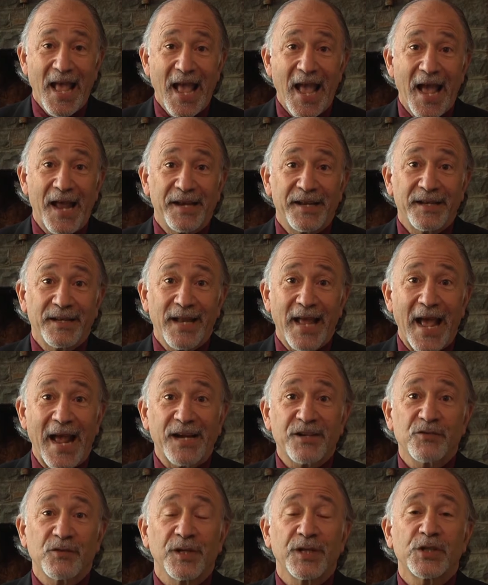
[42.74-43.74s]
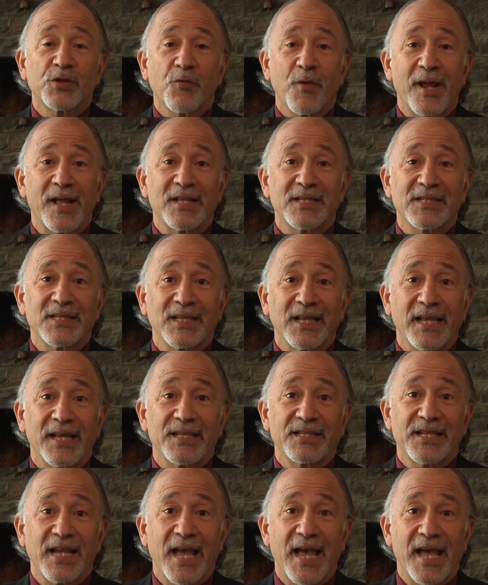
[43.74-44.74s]
and it actually
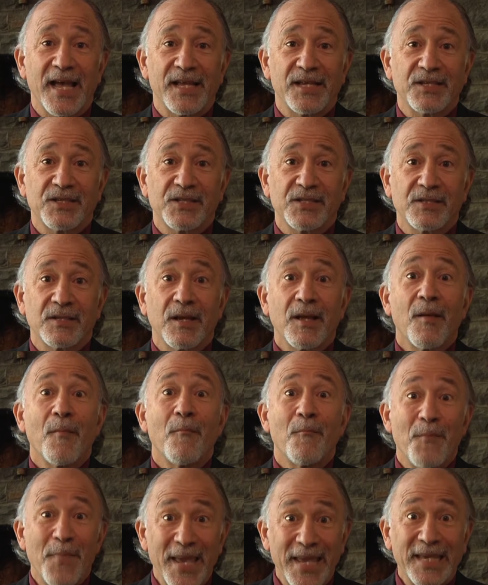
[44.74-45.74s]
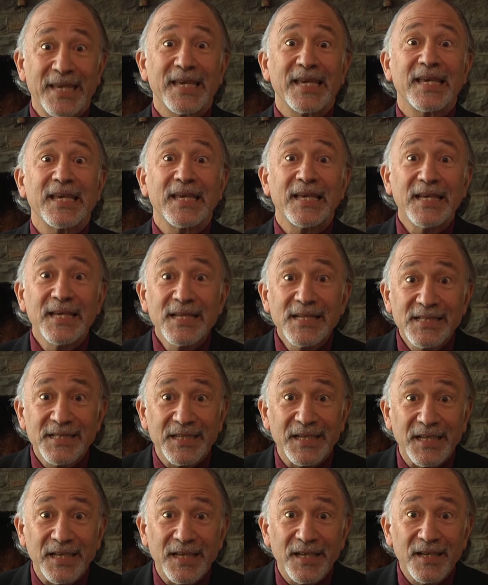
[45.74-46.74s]
translates as make
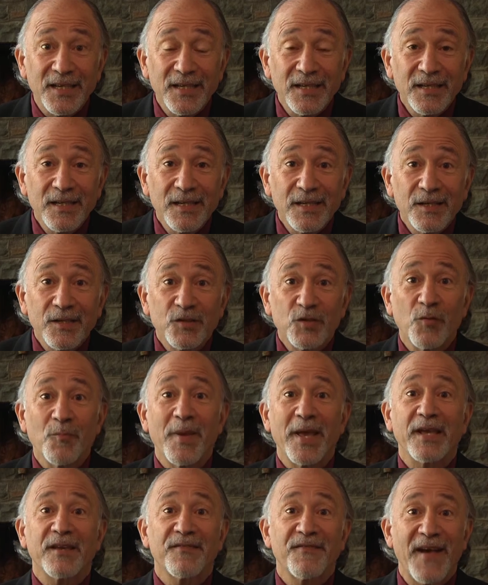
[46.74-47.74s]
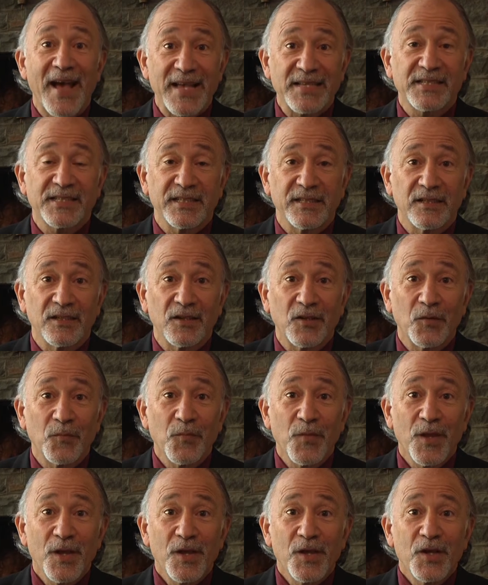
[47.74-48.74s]
easy, to make facile.
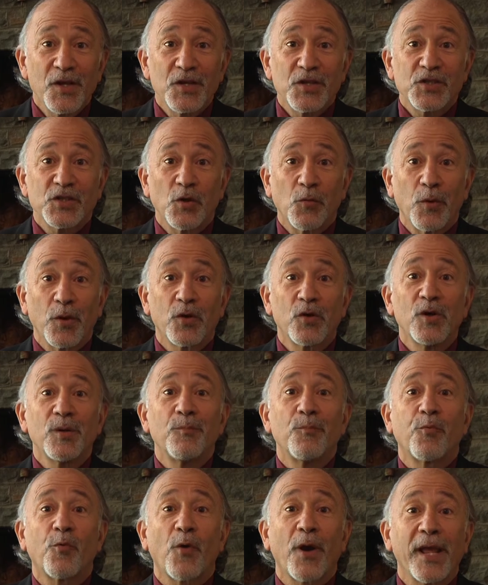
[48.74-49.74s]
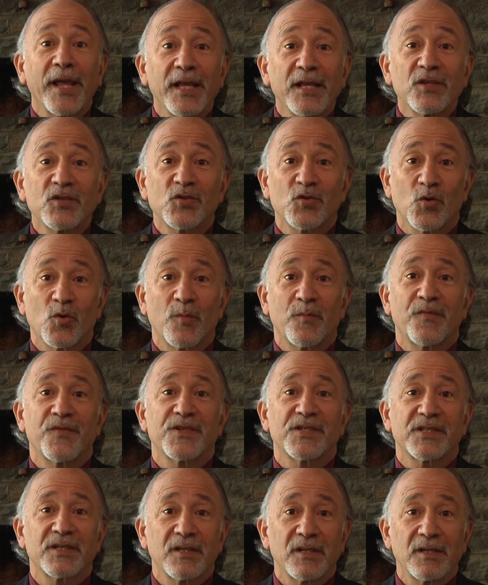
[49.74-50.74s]
So a good brainstorm
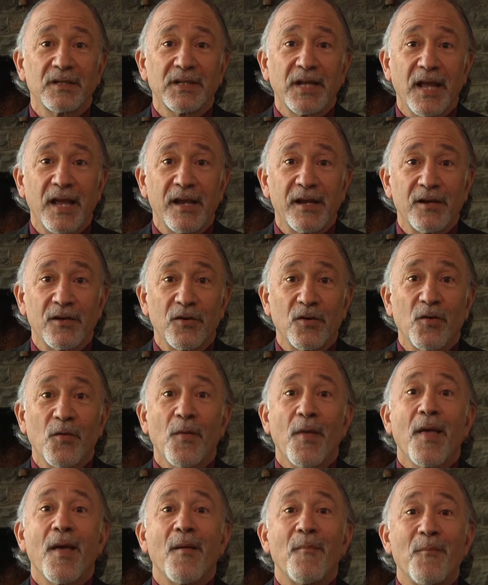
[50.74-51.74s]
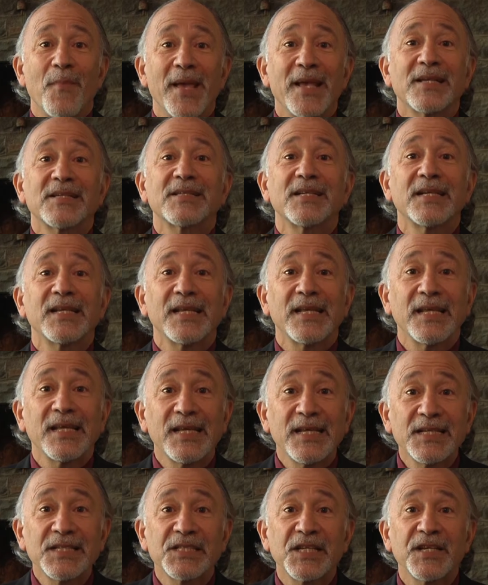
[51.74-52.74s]
facilitator makes it
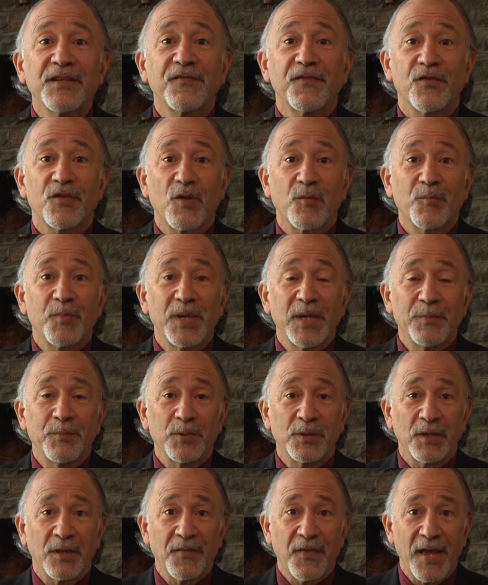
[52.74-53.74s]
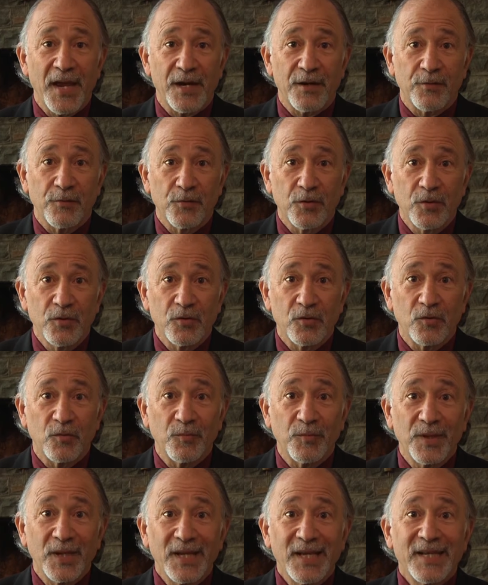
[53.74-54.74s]
easy for the people in that
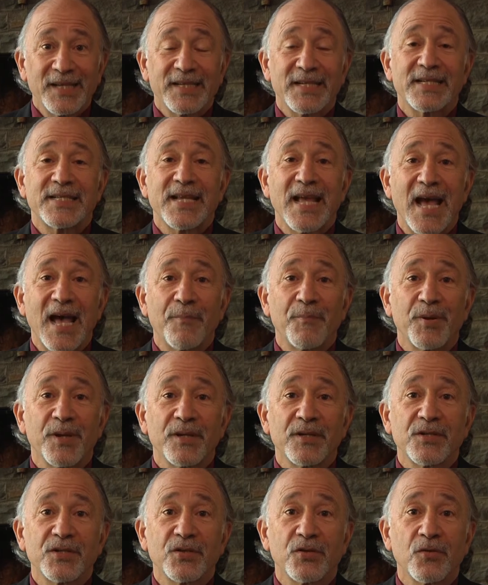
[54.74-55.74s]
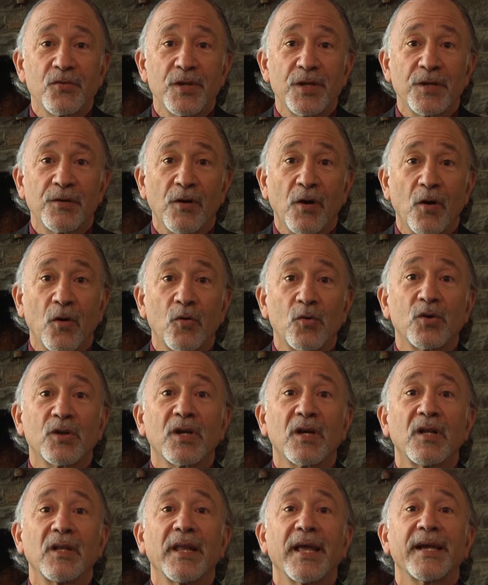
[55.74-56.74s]
room to tap into their own
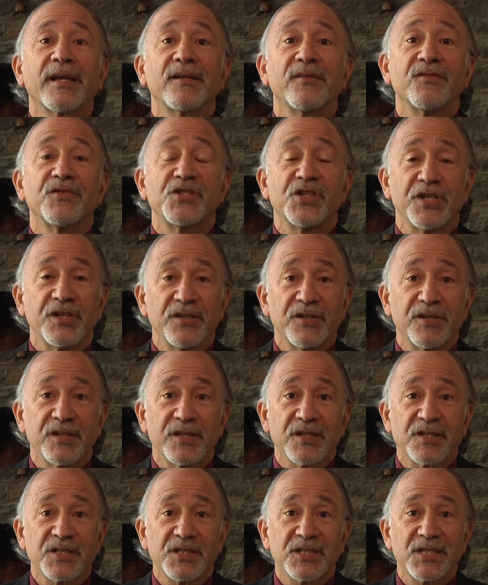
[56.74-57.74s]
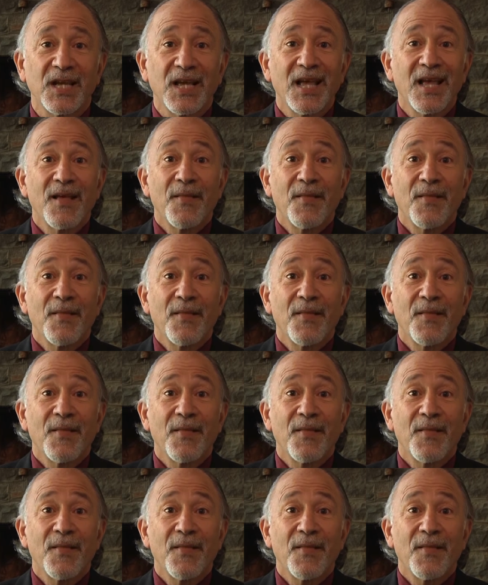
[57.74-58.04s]
collective genius.